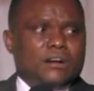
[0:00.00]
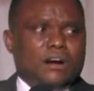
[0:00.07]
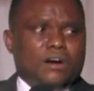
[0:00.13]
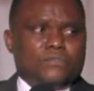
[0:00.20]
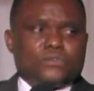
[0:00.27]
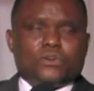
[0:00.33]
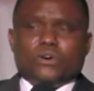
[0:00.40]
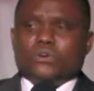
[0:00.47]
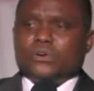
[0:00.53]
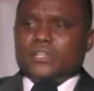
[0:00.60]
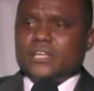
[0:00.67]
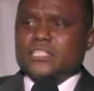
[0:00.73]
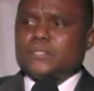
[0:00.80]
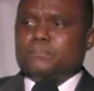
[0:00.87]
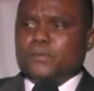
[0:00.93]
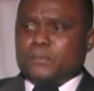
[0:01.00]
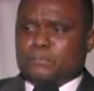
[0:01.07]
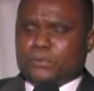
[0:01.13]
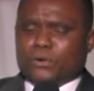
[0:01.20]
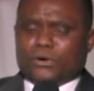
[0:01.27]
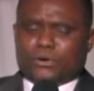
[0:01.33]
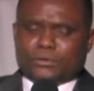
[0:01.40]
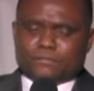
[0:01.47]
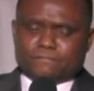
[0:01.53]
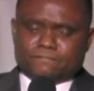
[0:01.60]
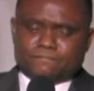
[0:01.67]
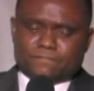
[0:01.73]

of Congolese people,